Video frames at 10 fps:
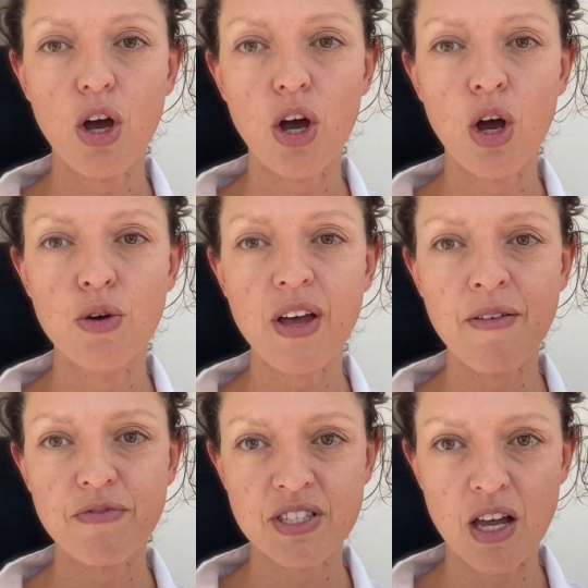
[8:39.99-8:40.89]

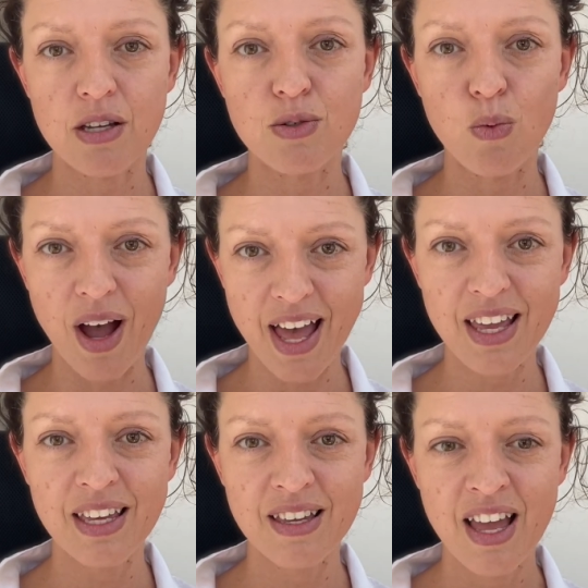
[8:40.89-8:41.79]
overemphasized
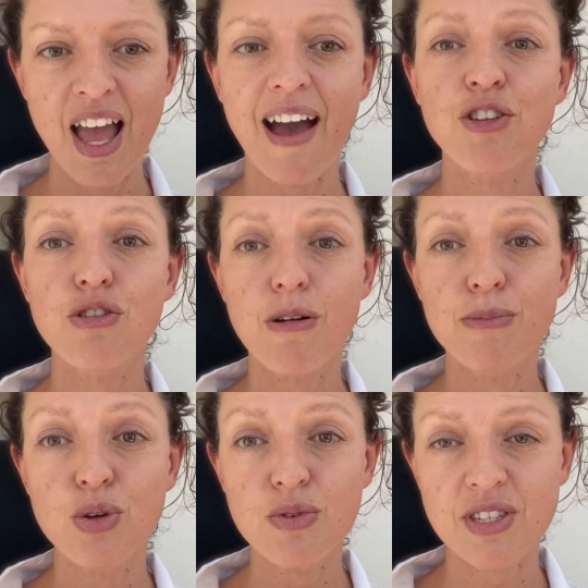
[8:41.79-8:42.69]
way, and your
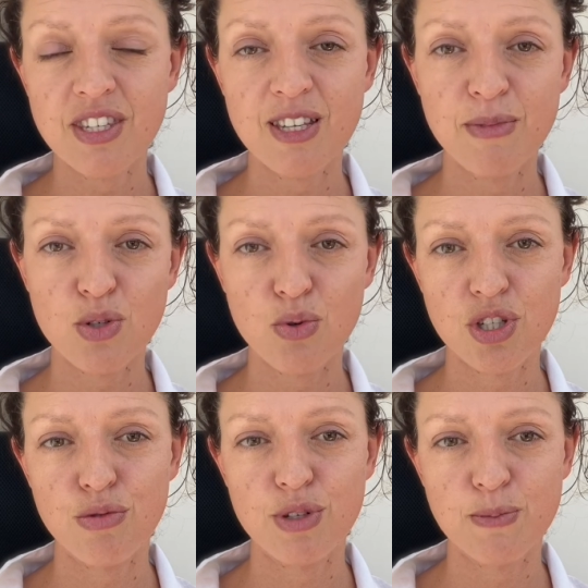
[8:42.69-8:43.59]
immune system is
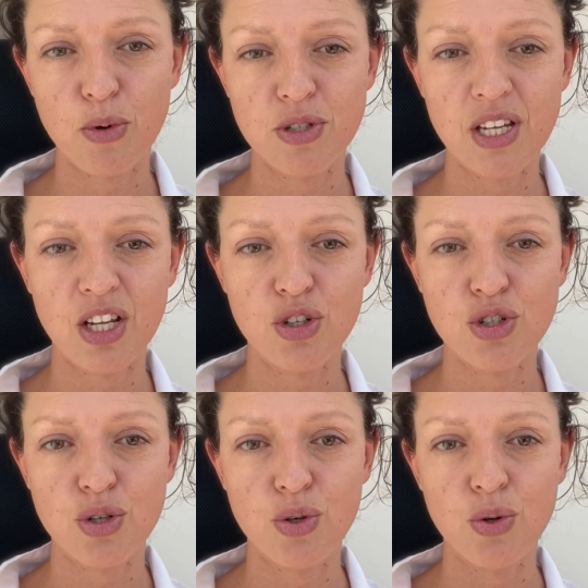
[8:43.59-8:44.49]
also responding
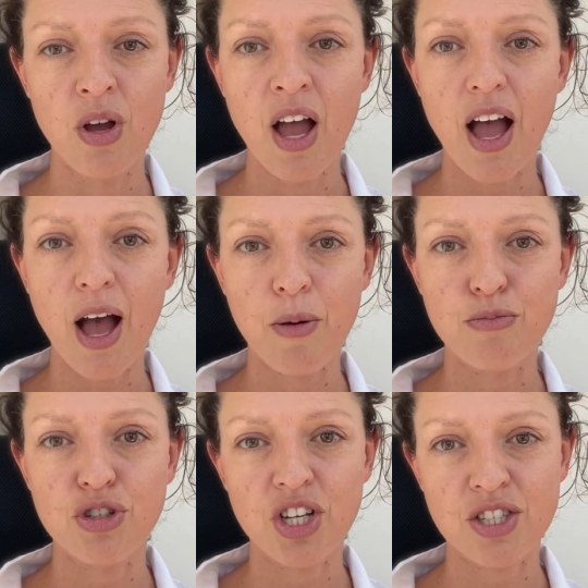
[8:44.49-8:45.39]
to
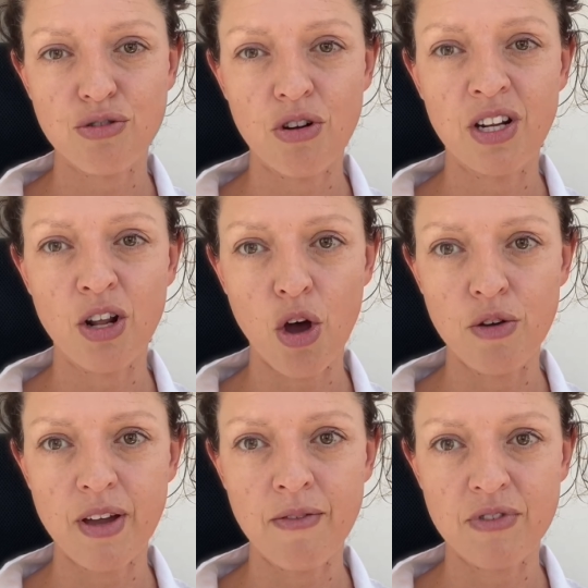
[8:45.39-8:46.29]
progesterone in an
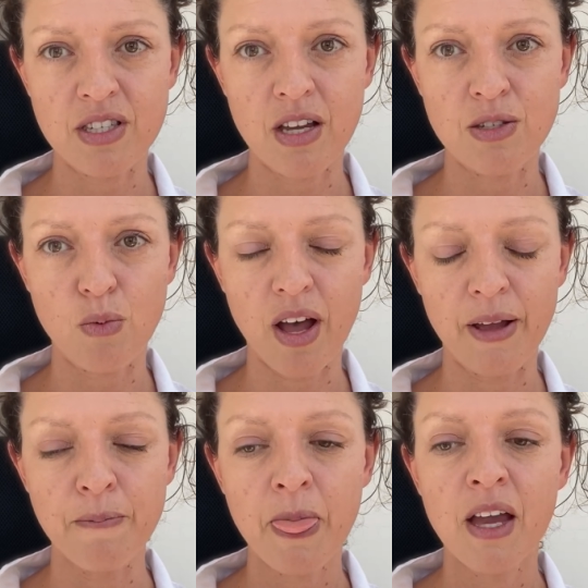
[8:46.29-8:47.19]
overemphasized
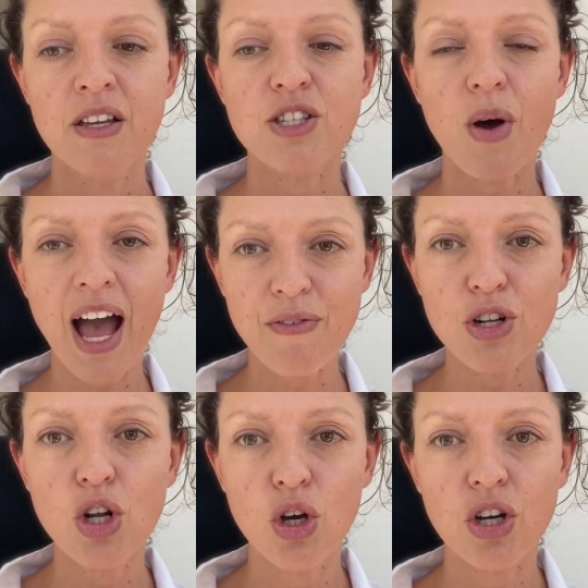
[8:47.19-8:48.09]
way. So have a
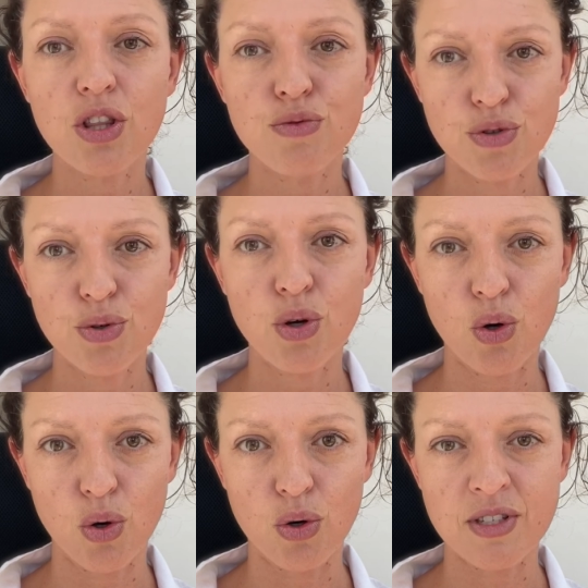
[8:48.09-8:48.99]
look at the root
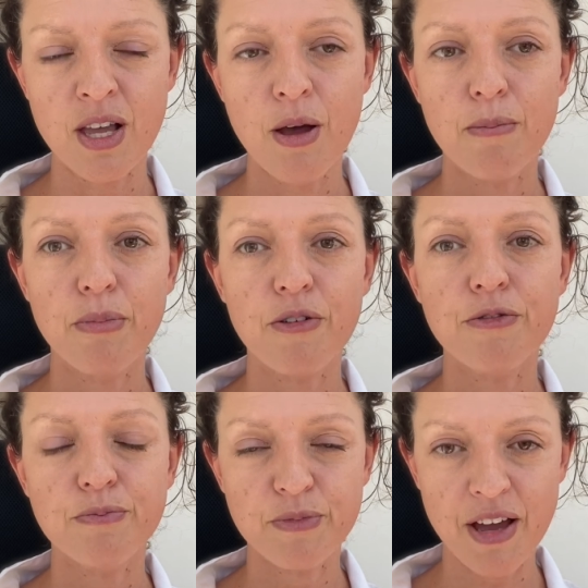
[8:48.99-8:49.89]
cause, but
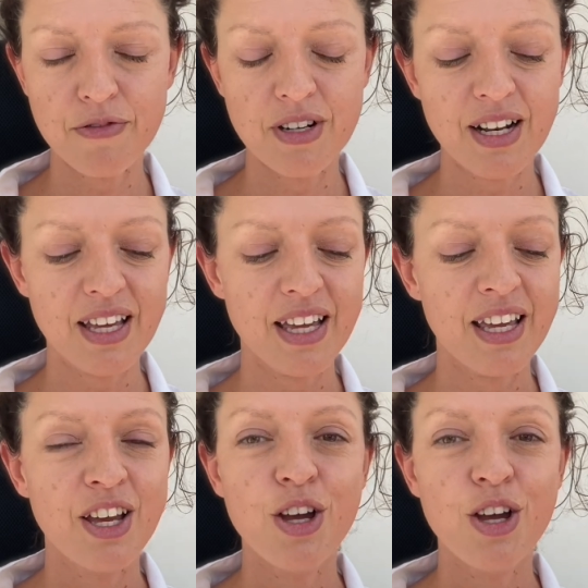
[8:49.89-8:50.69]
definitely